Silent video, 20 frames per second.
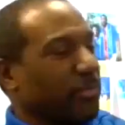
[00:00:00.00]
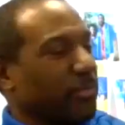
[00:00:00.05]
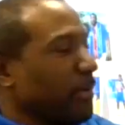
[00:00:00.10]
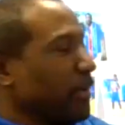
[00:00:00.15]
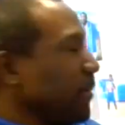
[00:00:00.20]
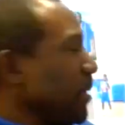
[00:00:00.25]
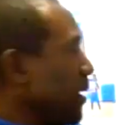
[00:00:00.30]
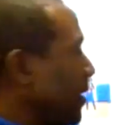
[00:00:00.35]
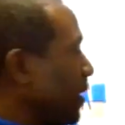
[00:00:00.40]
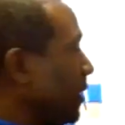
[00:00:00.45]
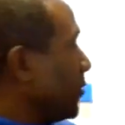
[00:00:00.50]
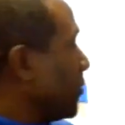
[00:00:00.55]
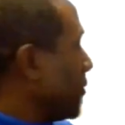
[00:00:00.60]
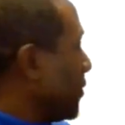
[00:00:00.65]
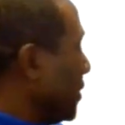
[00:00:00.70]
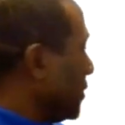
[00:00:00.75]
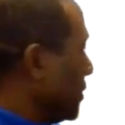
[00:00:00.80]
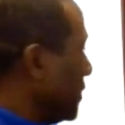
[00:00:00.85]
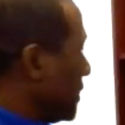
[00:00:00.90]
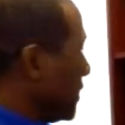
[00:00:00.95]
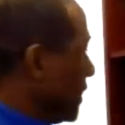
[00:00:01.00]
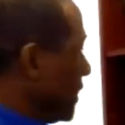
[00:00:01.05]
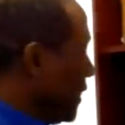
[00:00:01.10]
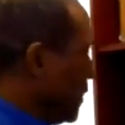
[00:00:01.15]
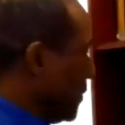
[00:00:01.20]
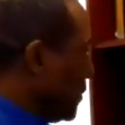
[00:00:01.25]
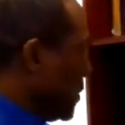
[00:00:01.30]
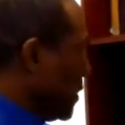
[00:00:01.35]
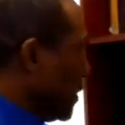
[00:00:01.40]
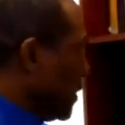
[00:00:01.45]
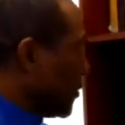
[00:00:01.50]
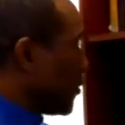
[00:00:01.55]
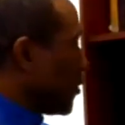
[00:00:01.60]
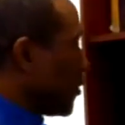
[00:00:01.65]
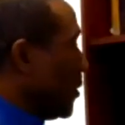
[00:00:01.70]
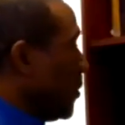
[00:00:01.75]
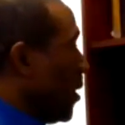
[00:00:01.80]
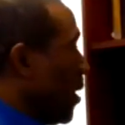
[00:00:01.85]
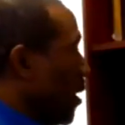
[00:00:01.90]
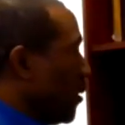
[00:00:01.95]
from uh, on the team uh,
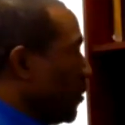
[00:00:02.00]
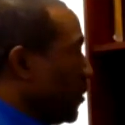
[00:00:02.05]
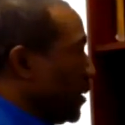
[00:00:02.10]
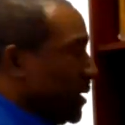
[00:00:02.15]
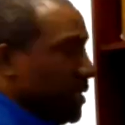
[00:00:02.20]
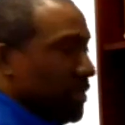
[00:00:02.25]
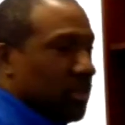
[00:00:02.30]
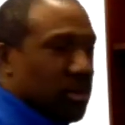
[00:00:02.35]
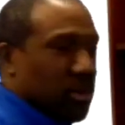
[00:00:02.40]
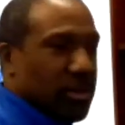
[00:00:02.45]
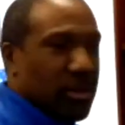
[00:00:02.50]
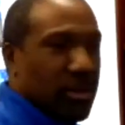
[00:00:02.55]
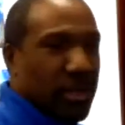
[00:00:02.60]
from Albany,